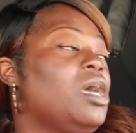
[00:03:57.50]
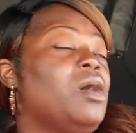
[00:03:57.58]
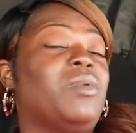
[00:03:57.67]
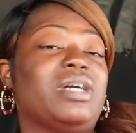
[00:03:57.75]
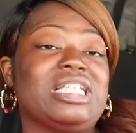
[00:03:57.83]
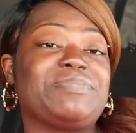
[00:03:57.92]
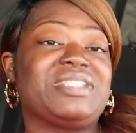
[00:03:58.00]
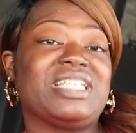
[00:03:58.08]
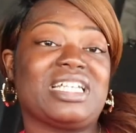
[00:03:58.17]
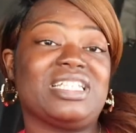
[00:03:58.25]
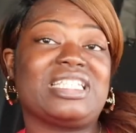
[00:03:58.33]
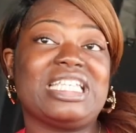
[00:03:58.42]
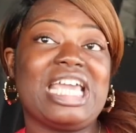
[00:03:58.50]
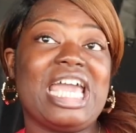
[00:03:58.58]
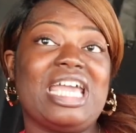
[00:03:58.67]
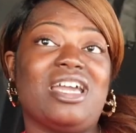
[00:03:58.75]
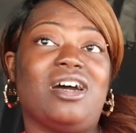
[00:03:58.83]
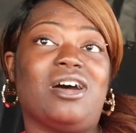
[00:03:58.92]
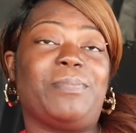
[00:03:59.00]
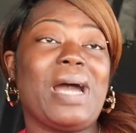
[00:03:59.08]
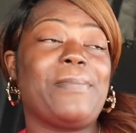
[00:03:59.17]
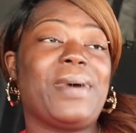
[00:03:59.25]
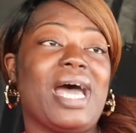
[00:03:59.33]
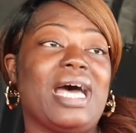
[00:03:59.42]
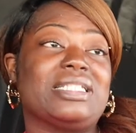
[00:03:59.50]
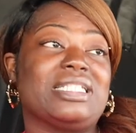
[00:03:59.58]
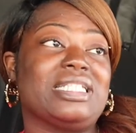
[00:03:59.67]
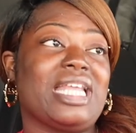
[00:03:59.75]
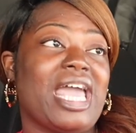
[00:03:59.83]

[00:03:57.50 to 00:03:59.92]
Well, this particular TA, Popeyes didn't